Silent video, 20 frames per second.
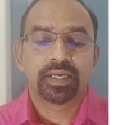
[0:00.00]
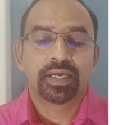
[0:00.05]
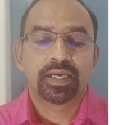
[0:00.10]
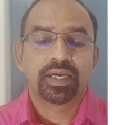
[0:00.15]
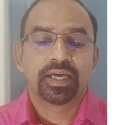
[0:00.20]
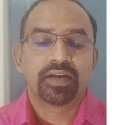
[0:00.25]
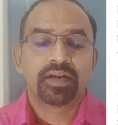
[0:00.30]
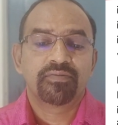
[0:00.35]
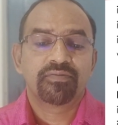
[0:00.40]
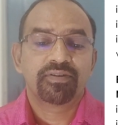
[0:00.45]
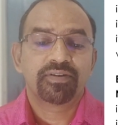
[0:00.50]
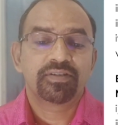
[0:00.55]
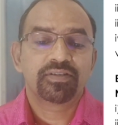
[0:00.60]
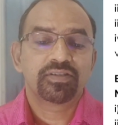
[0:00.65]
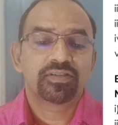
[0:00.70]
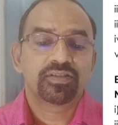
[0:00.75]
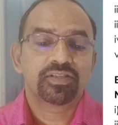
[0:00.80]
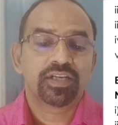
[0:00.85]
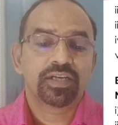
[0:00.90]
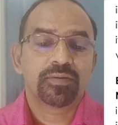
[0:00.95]

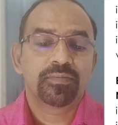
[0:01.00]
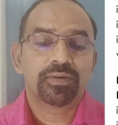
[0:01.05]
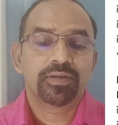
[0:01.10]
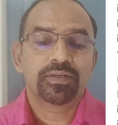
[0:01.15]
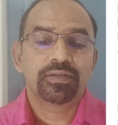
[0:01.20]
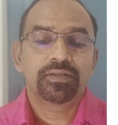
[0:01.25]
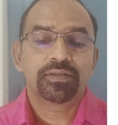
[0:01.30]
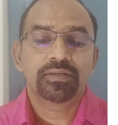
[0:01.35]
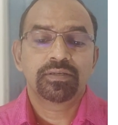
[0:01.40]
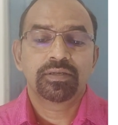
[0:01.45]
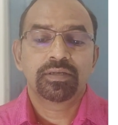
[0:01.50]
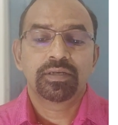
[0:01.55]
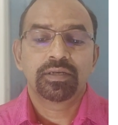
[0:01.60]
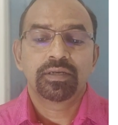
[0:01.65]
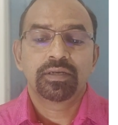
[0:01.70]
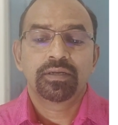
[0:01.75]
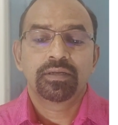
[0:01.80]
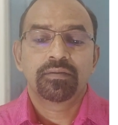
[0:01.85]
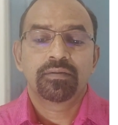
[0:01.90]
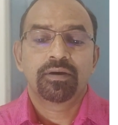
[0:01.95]
References here means
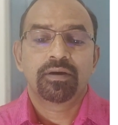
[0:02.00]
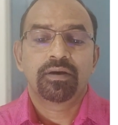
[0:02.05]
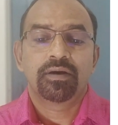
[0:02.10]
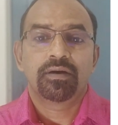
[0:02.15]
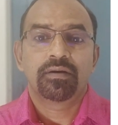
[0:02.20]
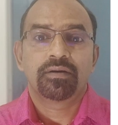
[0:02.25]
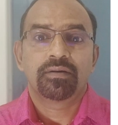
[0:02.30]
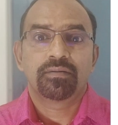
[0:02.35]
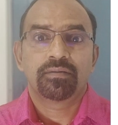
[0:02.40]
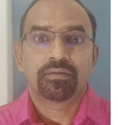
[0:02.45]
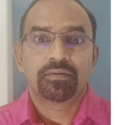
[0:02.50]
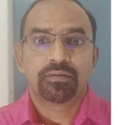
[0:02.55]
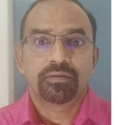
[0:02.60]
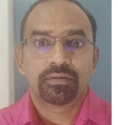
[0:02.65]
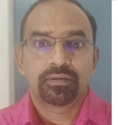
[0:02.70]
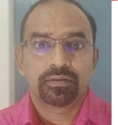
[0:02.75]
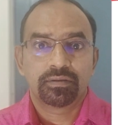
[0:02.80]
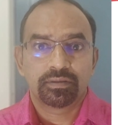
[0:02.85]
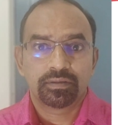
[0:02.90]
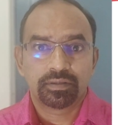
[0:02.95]

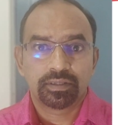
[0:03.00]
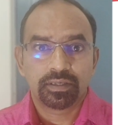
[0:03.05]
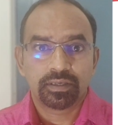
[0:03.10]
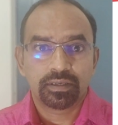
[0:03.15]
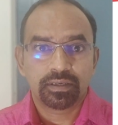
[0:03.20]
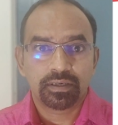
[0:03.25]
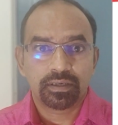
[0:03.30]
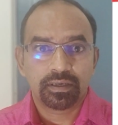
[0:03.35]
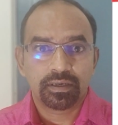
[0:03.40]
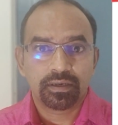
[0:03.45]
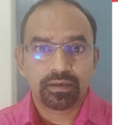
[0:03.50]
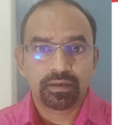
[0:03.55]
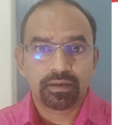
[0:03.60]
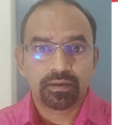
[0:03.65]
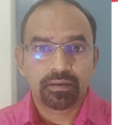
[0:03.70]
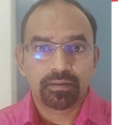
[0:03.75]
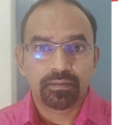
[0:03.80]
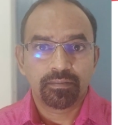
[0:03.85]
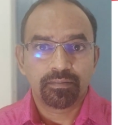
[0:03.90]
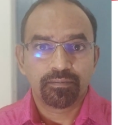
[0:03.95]
the
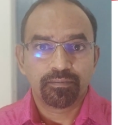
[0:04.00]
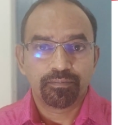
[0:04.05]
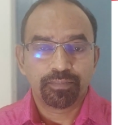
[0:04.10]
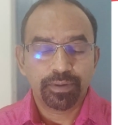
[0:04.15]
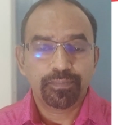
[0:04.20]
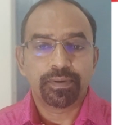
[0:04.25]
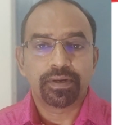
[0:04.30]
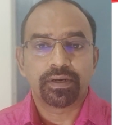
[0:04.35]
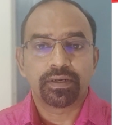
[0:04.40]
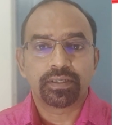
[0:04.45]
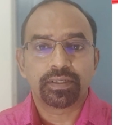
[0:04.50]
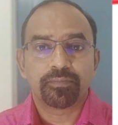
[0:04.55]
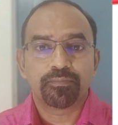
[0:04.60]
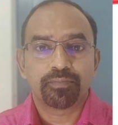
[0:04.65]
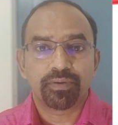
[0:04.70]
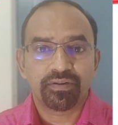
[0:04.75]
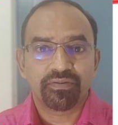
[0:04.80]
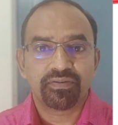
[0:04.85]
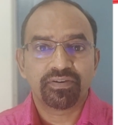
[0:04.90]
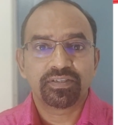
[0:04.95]
people, the
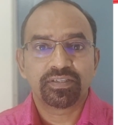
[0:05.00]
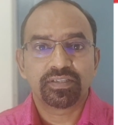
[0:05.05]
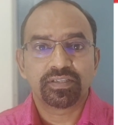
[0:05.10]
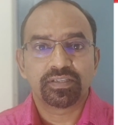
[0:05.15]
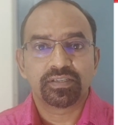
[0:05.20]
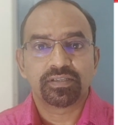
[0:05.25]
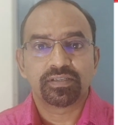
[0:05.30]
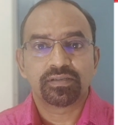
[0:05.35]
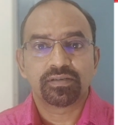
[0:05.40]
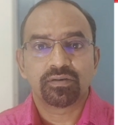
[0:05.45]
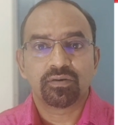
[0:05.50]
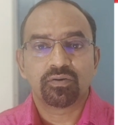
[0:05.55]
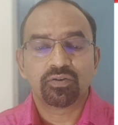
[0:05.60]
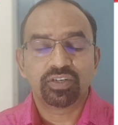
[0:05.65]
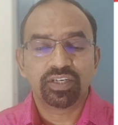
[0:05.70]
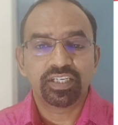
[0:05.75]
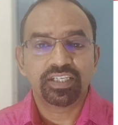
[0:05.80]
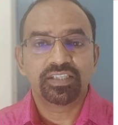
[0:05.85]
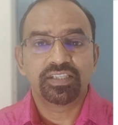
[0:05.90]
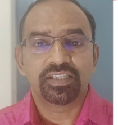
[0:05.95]
professors or
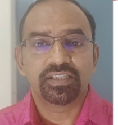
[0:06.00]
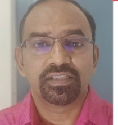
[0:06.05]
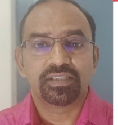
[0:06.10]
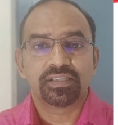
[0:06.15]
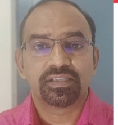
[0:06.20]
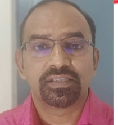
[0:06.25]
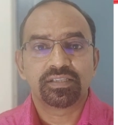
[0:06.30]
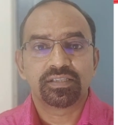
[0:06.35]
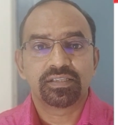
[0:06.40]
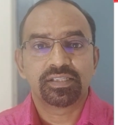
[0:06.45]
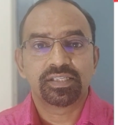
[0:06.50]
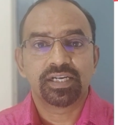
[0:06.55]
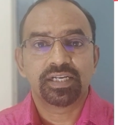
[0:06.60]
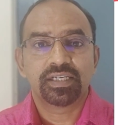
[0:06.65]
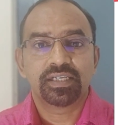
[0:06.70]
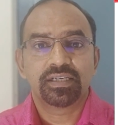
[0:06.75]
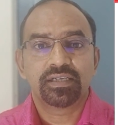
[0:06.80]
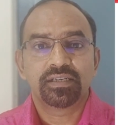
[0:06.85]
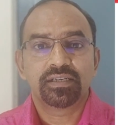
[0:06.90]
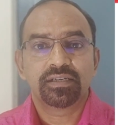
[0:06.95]
teachers
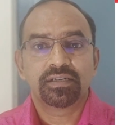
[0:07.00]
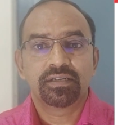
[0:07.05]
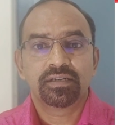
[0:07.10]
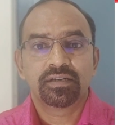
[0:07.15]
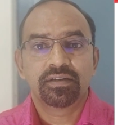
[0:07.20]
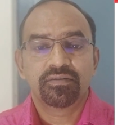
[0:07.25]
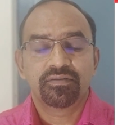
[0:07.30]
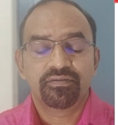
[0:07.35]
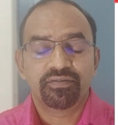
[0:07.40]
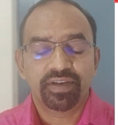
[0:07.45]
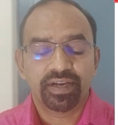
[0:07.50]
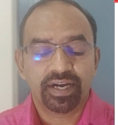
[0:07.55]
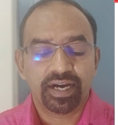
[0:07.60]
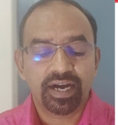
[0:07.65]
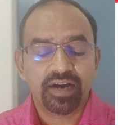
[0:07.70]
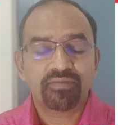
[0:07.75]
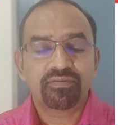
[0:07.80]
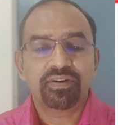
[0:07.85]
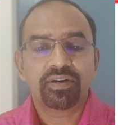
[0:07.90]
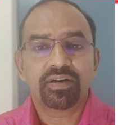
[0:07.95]
that we
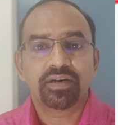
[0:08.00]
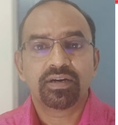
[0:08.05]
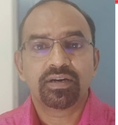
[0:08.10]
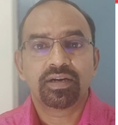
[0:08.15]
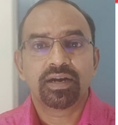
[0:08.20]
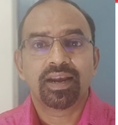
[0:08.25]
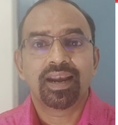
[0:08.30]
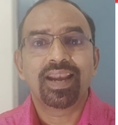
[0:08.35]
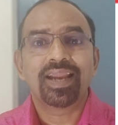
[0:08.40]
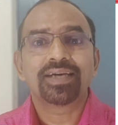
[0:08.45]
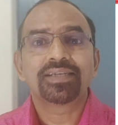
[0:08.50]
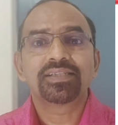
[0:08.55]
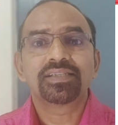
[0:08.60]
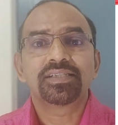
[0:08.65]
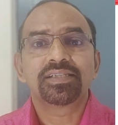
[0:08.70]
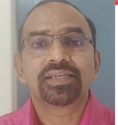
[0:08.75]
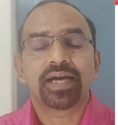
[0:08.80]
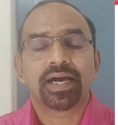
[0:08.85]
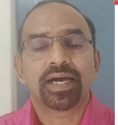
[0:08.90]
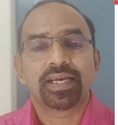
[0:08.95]
have
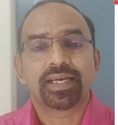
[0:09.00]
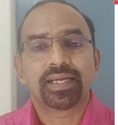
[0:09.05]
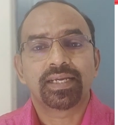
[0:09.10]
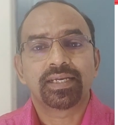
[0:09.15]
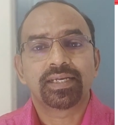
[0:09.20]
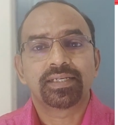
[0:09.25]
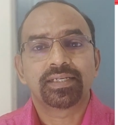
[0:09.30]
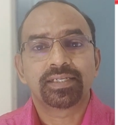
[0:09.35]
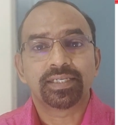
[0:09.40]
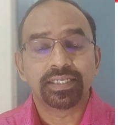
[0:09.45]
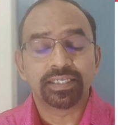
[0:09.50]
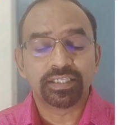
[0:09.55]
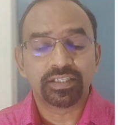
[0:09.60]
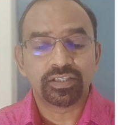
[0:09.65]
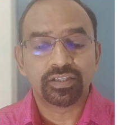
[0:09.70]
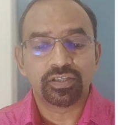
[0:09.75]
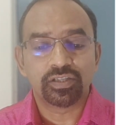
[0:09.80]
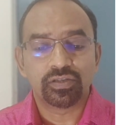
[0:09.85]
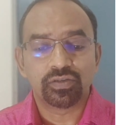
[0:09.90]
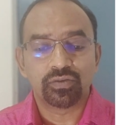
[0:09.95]
last attended
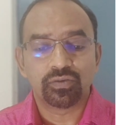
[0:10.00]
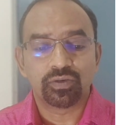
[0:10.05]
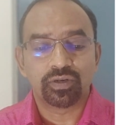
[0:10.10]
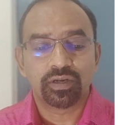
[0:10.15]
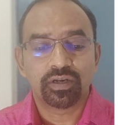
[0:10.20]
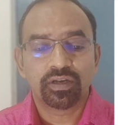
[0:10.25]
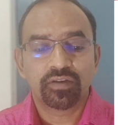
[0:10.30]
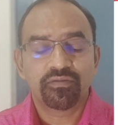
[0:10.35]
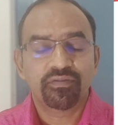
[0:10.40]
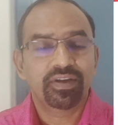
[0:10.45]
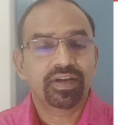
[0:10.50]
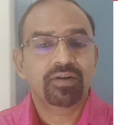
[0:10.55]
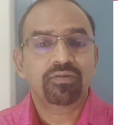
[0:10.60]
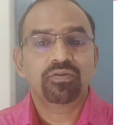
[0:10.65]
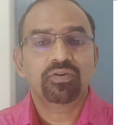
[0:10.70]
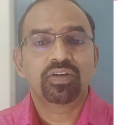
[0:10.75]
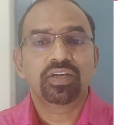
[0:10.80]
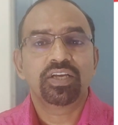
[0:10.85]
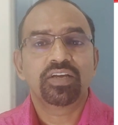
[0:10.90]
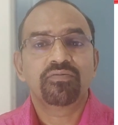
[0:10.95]
institute. We
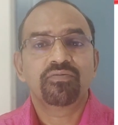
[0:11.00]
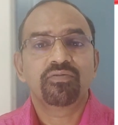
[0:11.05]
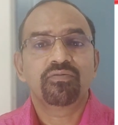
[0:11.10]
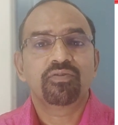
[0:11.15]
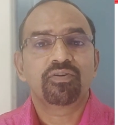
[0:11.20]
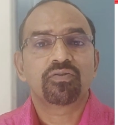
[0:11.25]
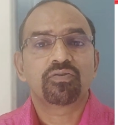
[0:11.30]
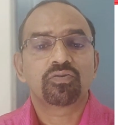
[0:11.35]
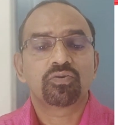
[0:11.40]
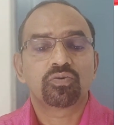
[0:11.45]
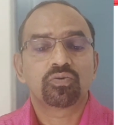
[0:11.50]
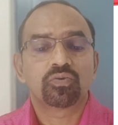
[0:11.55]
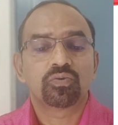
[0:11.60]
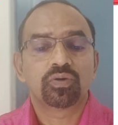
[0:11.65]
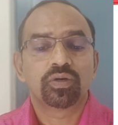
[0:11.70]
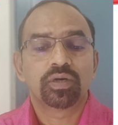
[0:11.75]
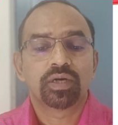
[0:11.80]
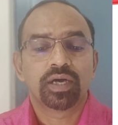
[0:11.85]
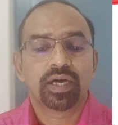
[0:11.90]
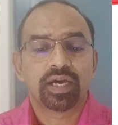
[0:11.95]
have to give 1 or 2
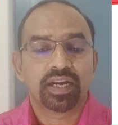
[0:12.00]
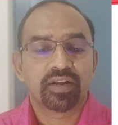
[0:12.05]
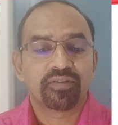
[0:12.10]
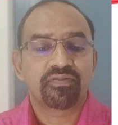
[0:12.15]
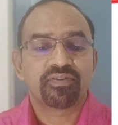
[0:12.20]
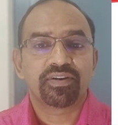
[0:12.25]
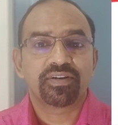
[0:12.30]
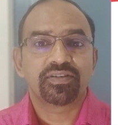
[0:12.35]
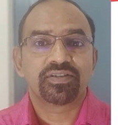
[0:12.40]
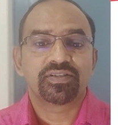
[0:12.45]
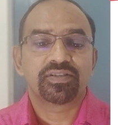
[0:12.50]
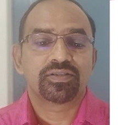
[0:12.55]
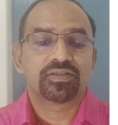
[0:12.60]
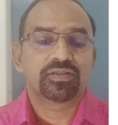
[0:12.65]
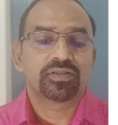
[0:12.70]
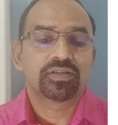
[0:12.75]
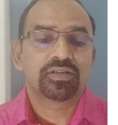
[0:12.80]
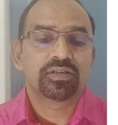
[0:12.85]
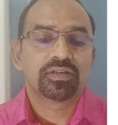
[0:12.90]
references